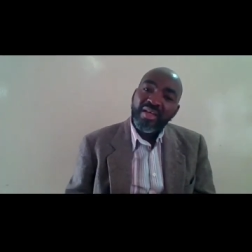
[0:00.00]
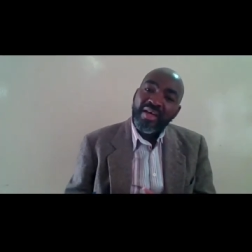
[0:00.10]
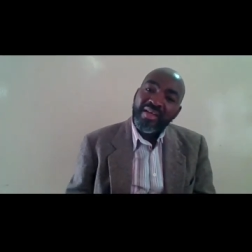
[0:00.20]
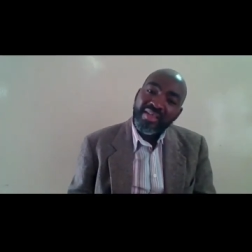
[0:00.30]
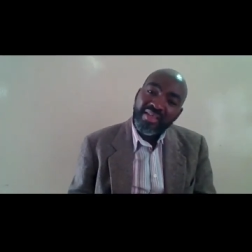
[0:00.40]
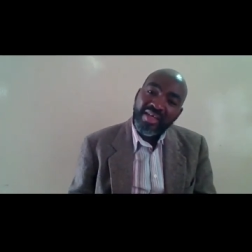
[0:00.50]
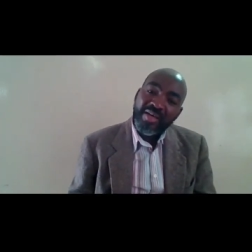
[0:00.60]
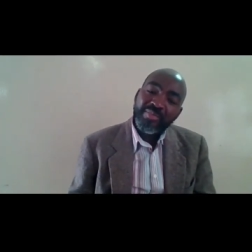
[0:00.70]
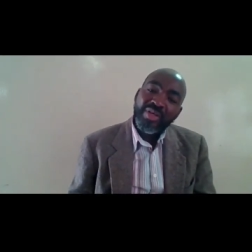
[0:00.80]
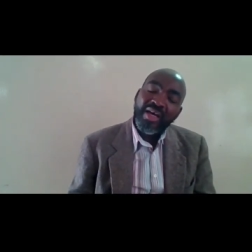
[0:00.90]

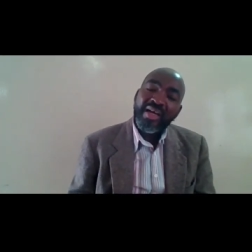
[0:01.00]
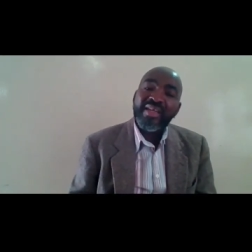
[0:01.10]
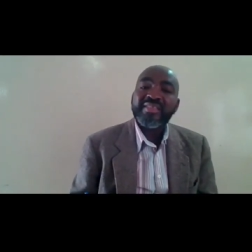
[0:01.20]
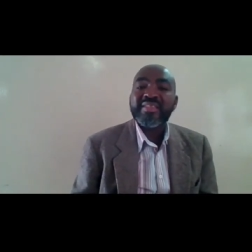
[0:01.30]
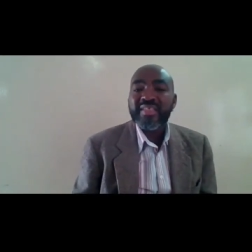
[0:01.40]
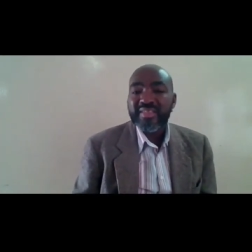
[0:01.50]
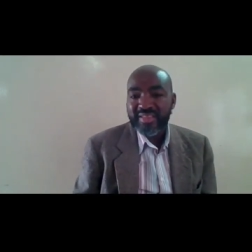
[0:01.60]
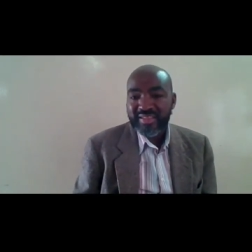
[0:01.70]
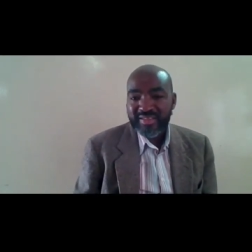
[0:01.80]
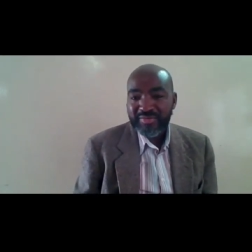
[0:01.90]
curriculum and a
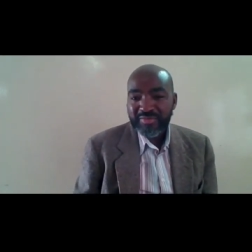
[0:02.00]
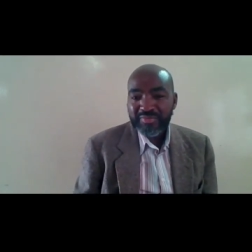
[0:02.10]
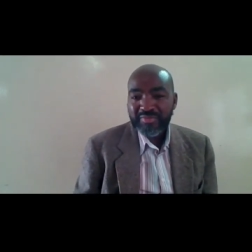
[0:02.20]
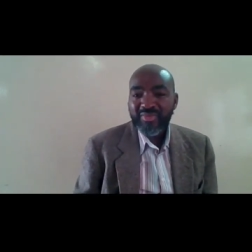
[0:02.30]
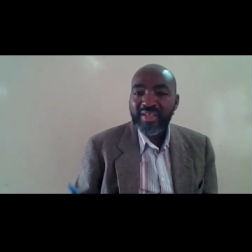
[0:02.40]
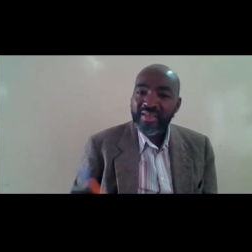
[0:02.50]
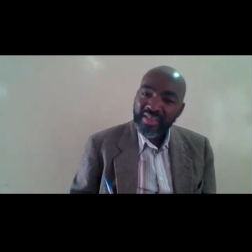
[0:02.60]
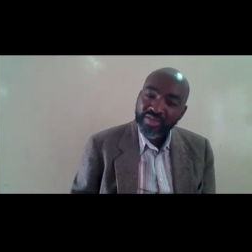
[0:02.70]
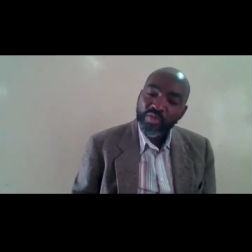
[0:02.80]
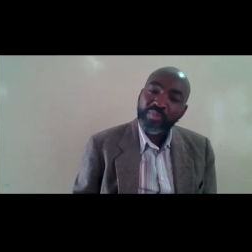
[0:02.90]
checklist.
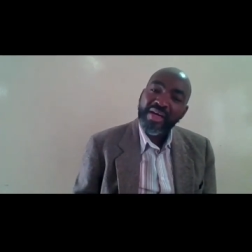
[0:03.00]
Let's go